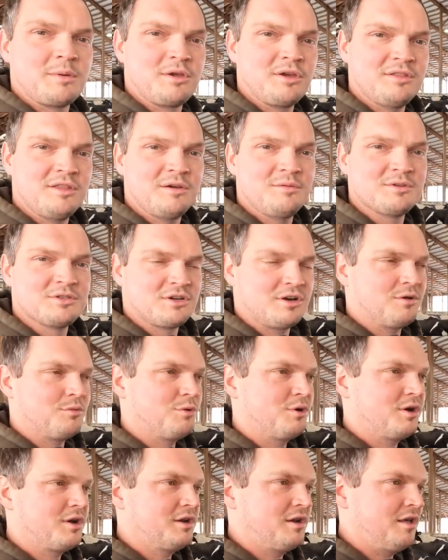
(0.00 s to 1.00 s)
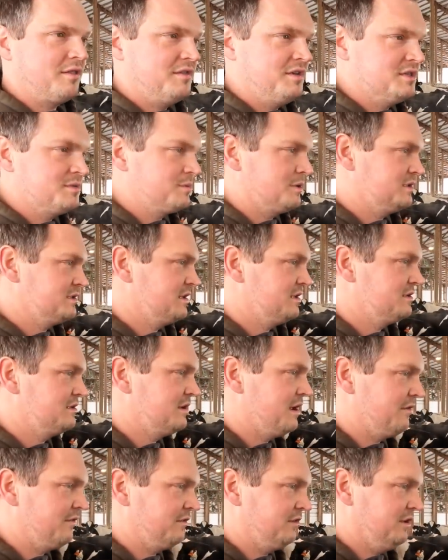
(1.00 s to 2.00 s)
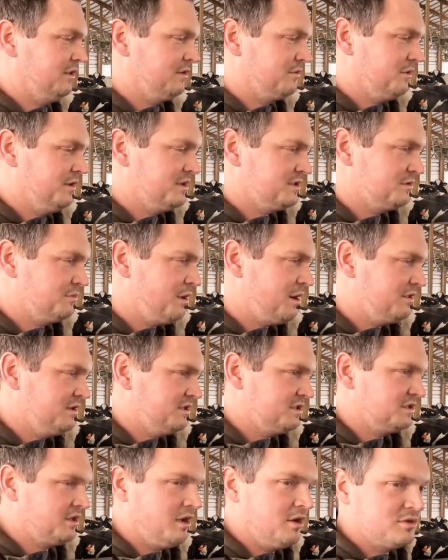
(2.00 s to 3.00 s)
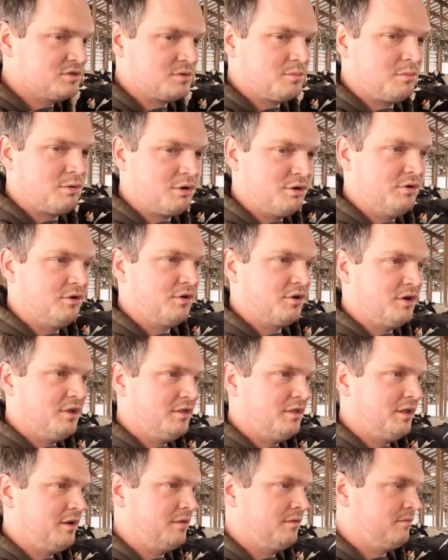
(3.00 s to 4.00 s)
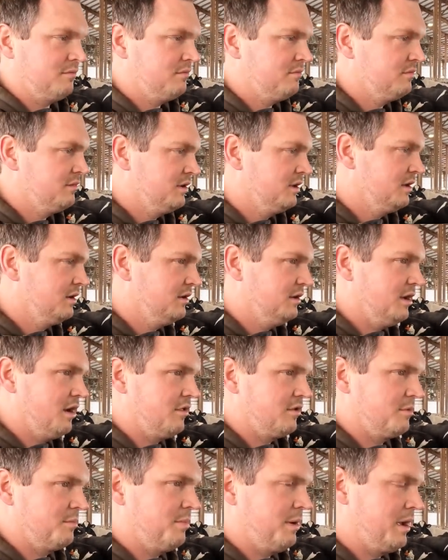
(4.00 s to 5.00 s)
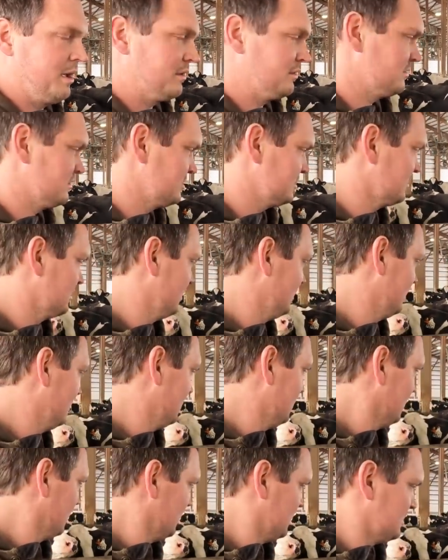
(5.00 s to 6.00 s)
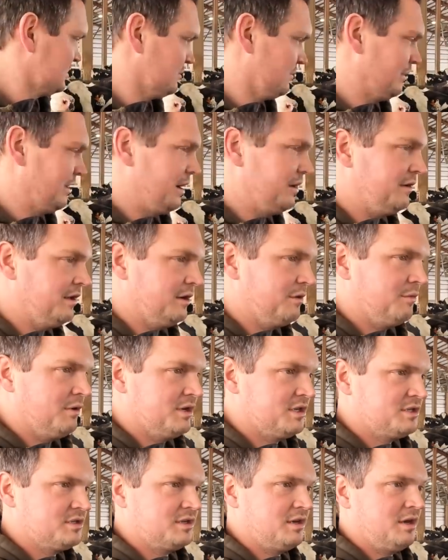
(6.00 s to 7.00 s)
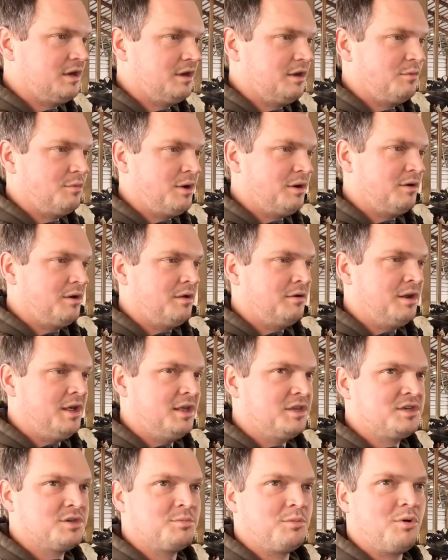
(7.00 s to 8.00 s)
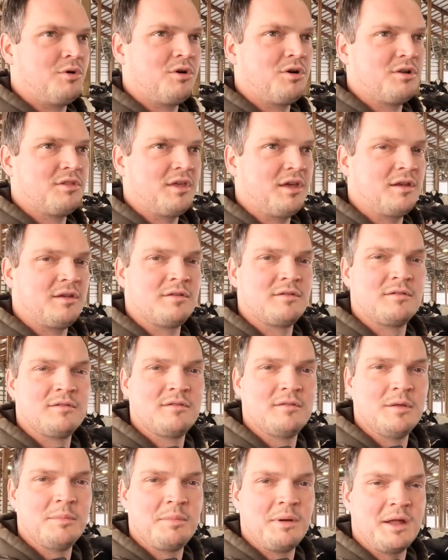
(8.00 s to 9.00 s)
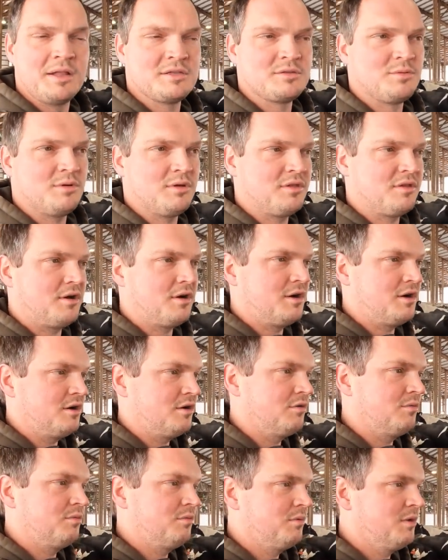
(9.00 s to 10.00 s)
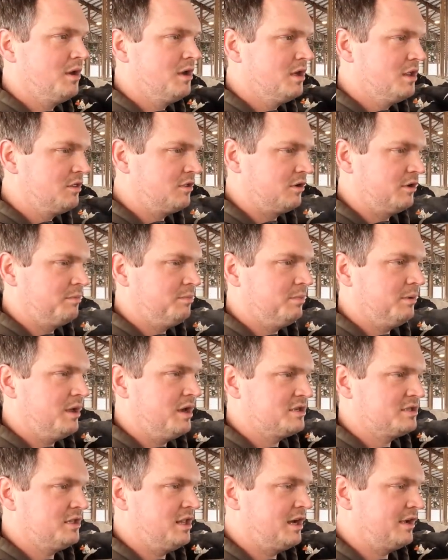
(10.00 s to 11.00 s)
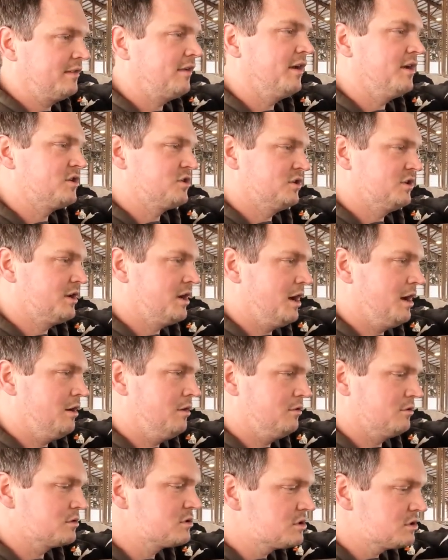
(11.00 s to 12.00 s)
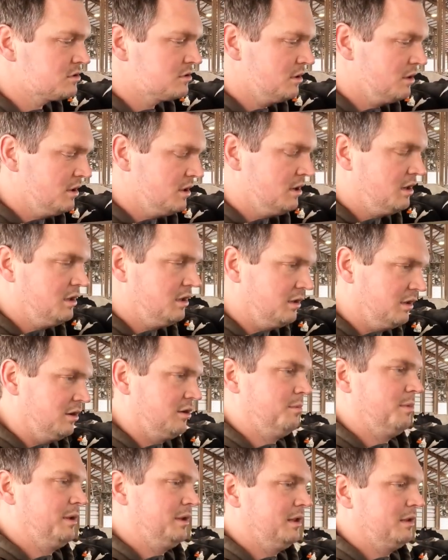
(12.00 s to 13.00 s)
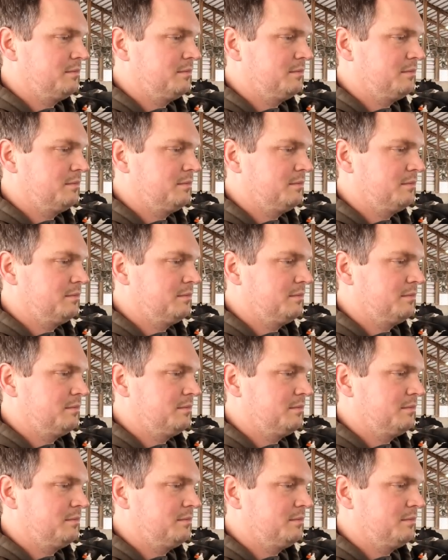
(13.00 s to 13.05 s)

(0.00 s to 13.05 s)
good that we started working on these, because it's definitely the reason why these stalls are more dirty than the other pens. So what I did was went an inch more than the pens with our 3rd+ lactation cows, a little bit